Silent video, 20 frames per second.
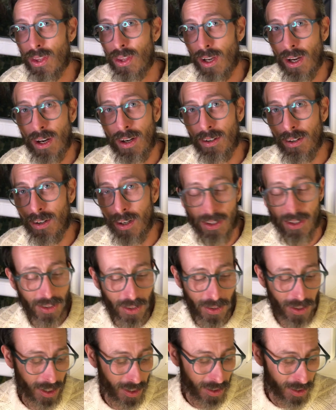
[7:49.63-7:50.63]
our other
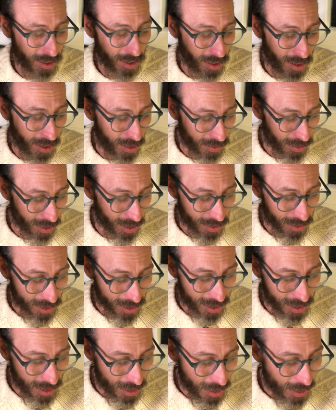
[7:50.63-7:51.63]

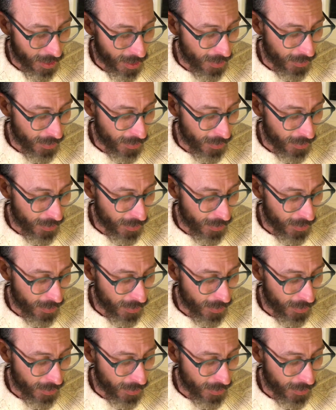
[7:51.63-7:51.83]
RLC,